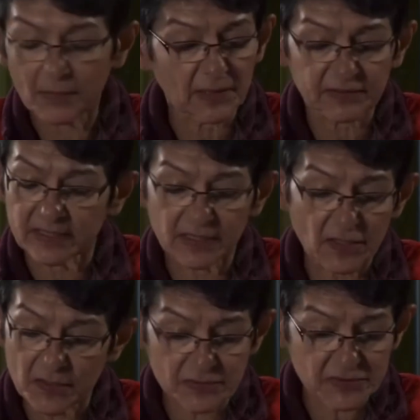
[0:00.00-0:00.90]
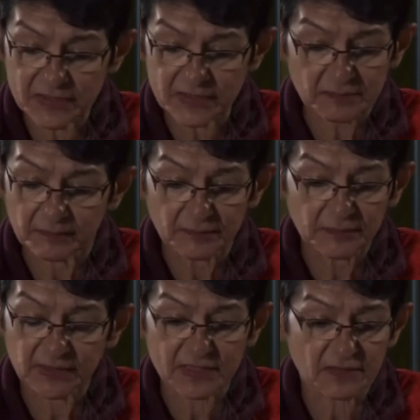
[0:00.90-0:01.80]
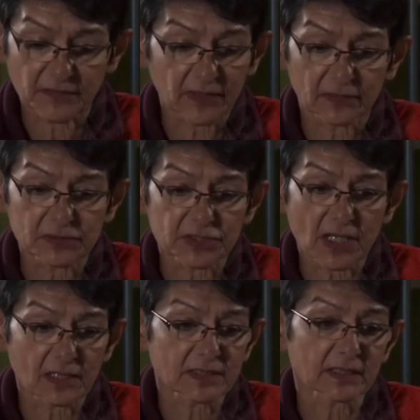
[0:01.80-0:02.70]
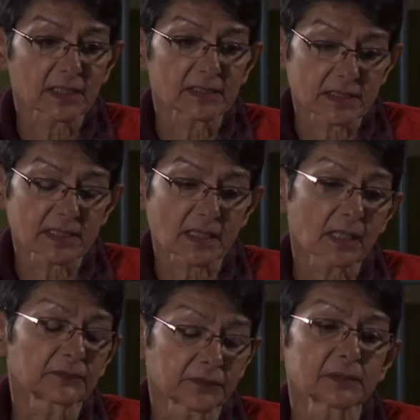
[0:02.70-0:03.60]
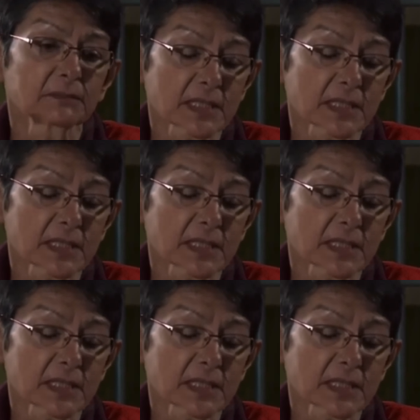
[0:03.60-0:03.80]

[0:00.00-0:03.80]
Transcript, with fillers: know about any loans, but there's a very good chance that I did sign for them